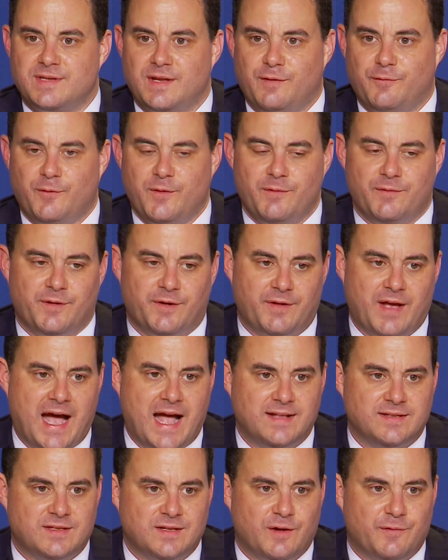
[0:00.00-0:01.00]
that if we would have
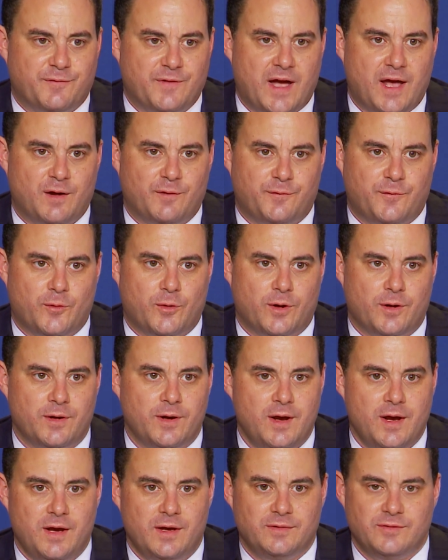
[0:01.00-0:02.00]
gotten to the Final Four,
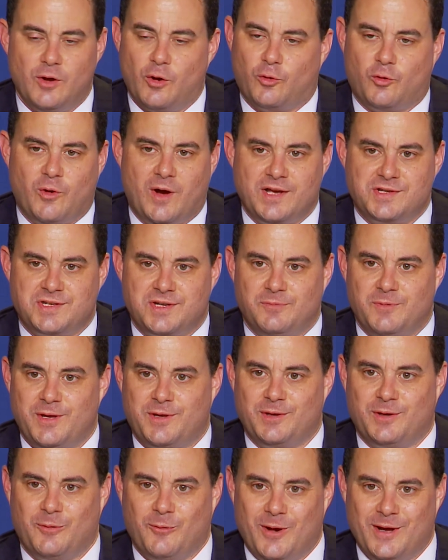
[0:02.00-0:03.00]
no question, we
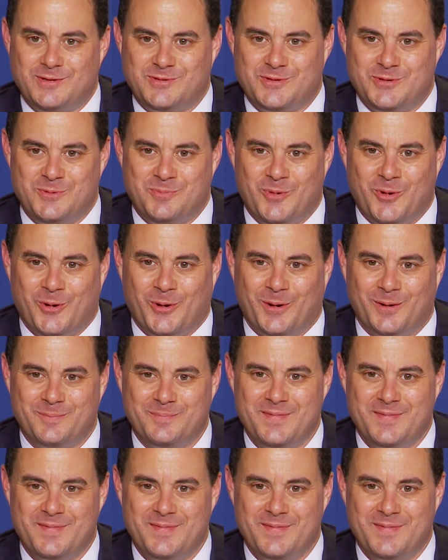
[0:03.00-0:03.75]
could have won 2 more.